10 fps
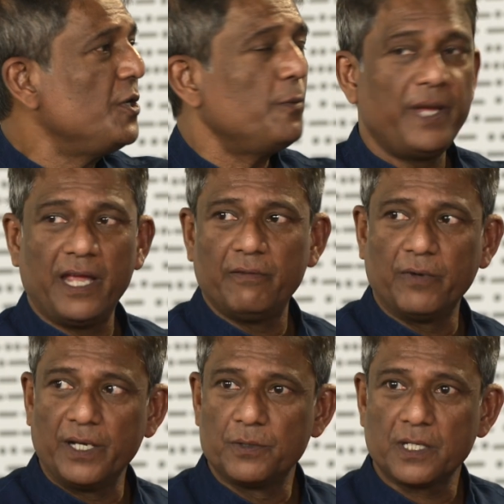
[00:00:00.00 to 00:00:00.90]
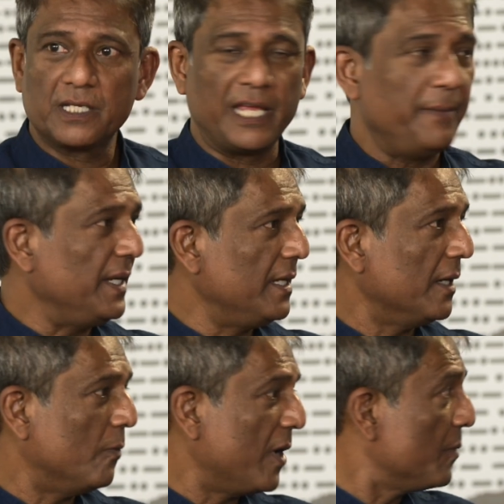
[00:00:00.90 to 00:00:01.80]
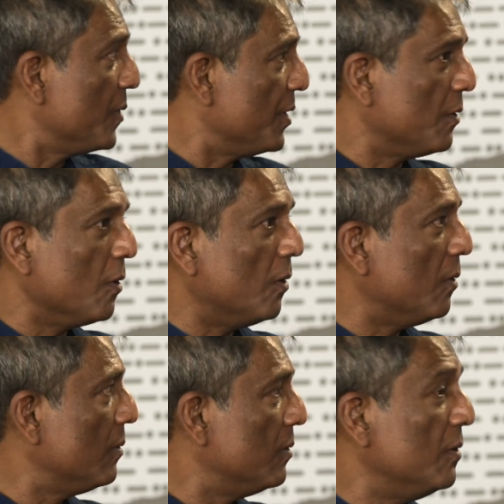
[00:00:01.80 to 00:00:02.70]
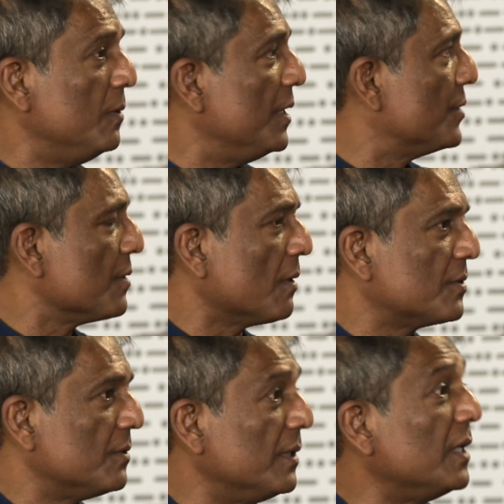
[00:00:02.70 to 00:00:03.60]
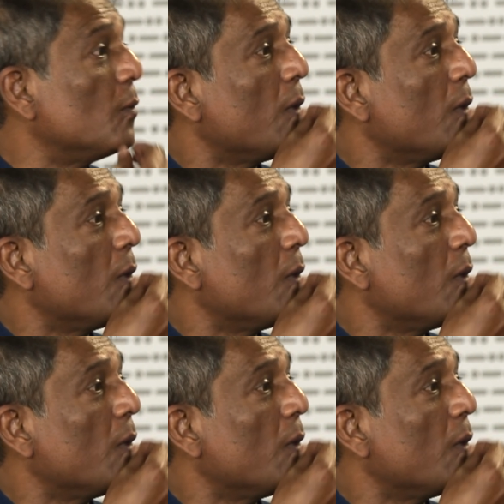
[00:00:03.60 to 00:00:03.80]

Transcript: you behave when you just came in here? Where would you go? Who will you talk to? In